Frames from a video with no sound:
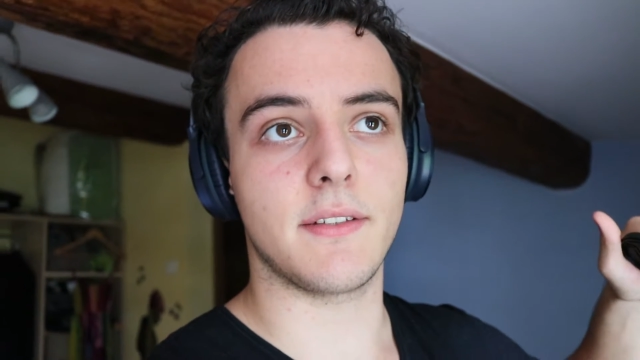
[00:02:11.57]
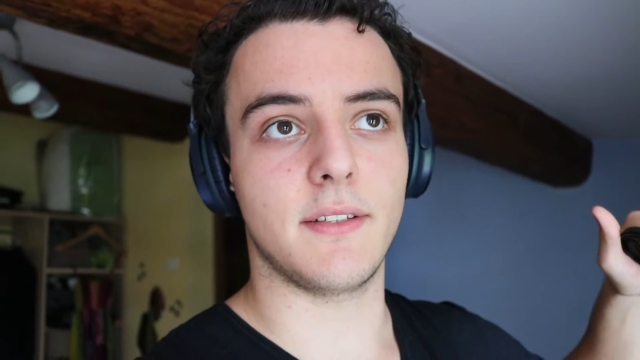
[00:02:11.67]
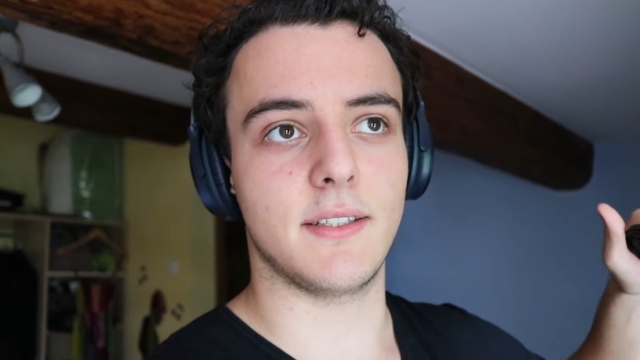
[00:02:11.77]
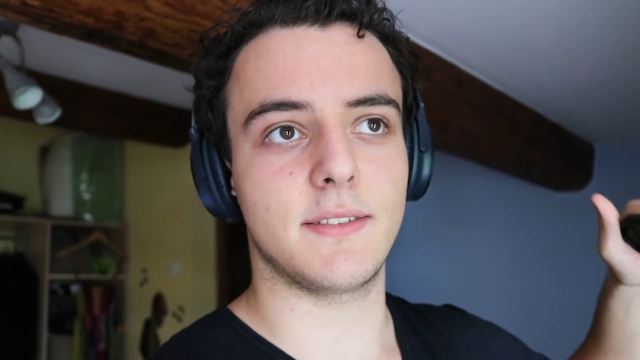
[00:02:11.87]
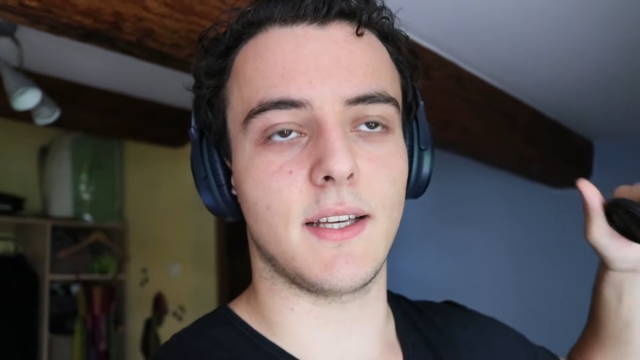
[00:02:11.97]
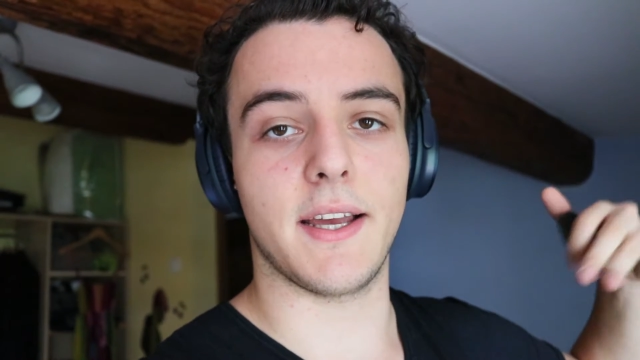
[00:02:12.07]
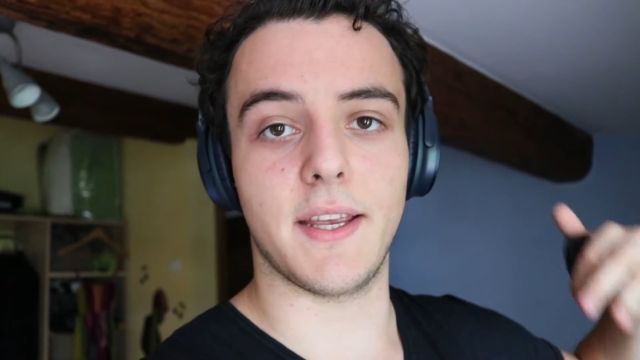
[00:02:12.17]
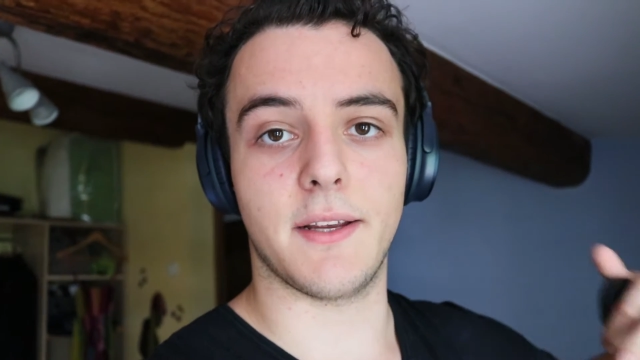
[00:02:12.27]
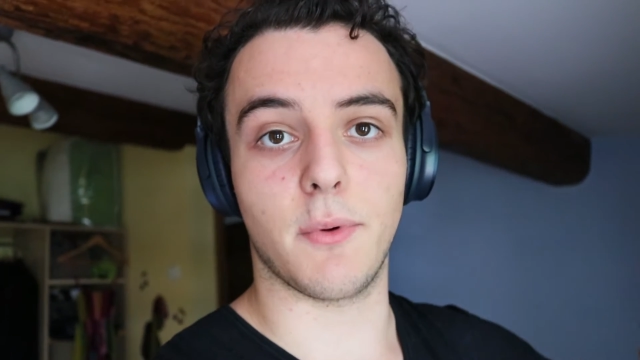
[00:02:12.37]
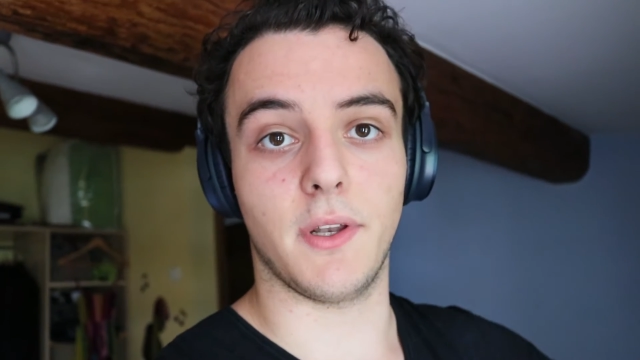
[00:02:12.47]
uh, that
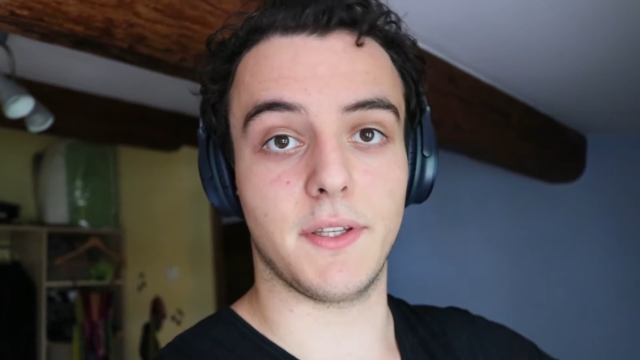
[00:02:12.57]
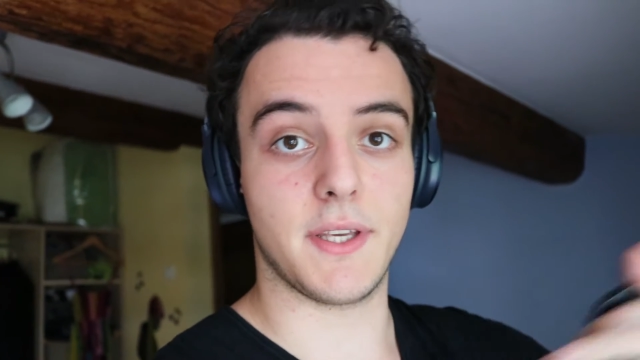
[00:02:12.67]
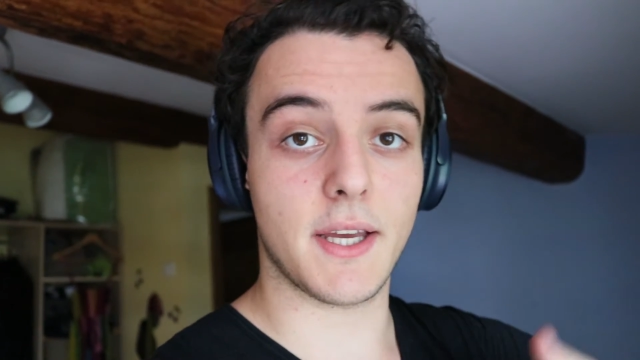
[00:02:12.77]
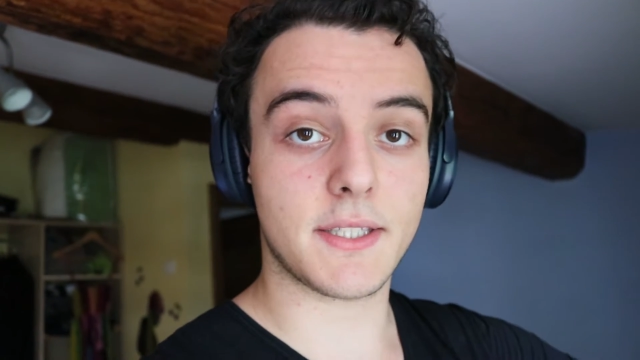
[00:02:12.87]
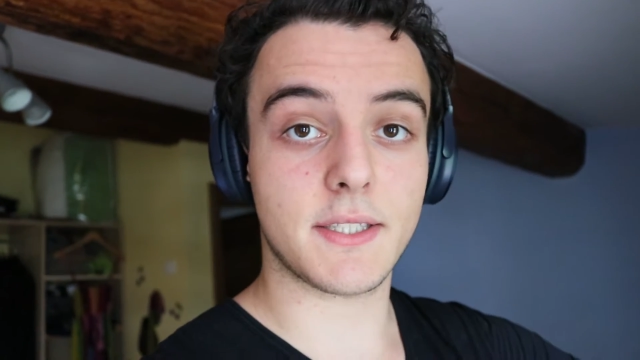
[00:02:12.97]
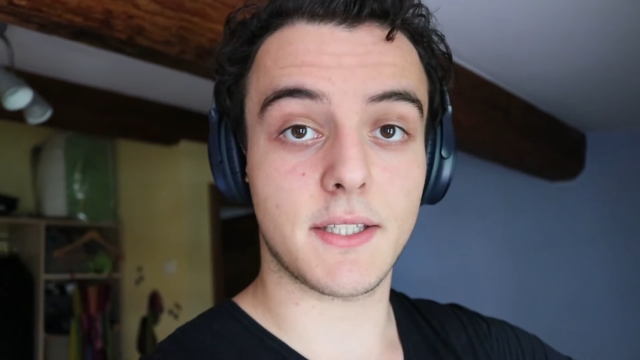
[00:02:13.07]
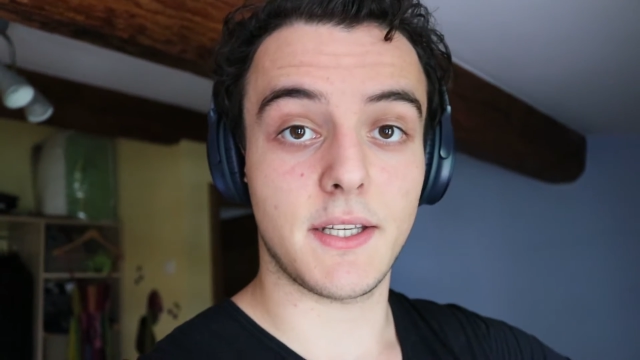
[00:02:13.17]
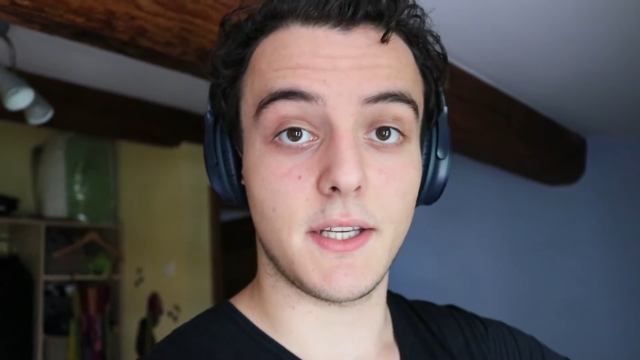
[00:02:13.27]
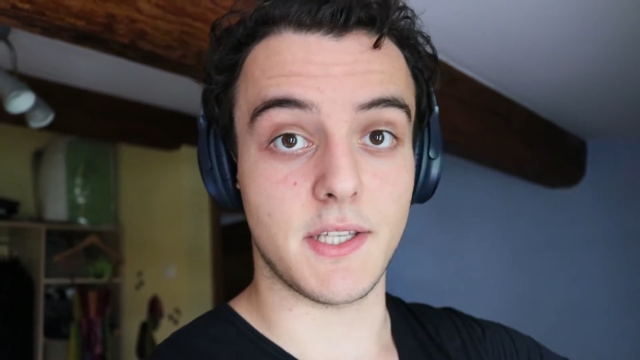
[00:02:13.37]
I will get,